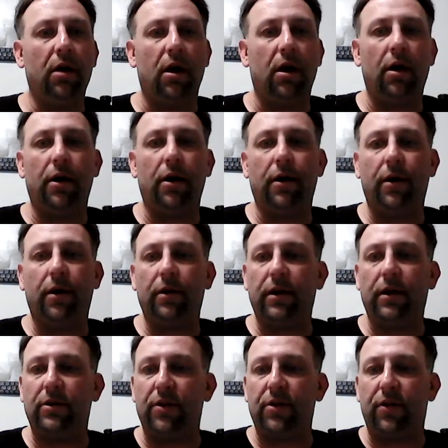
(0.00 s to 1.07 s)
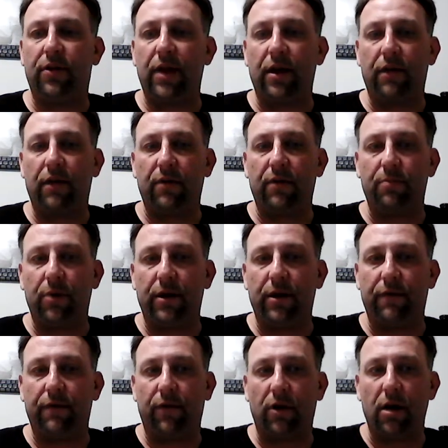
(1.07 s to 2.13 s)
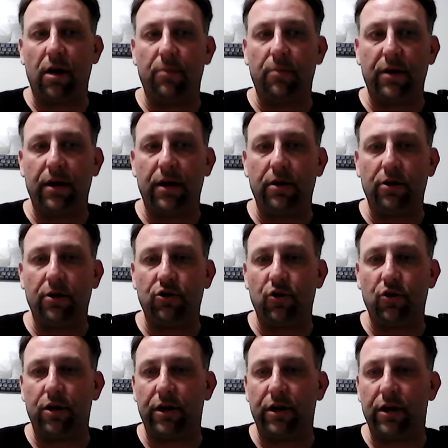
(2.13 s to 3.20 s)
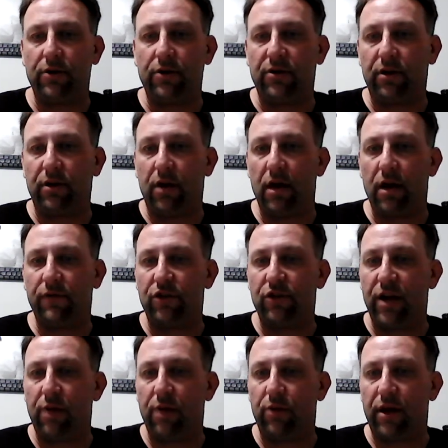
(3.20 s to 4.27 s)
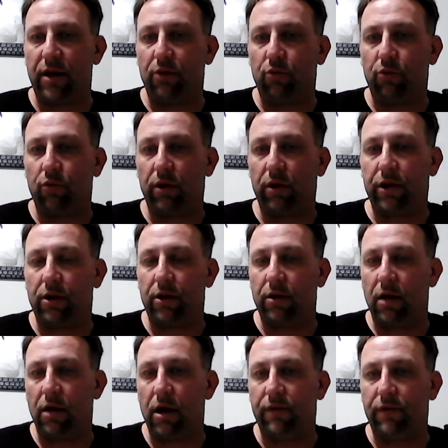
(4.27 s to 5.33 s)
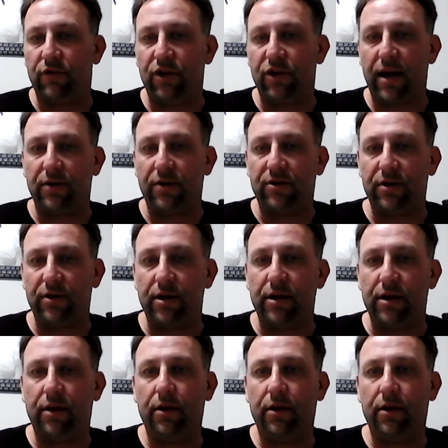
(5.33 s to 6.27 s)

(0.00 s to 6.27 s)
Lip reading: I'd like to thank everybody for coming in and joining into the live chat. We had a really good live chat tonight.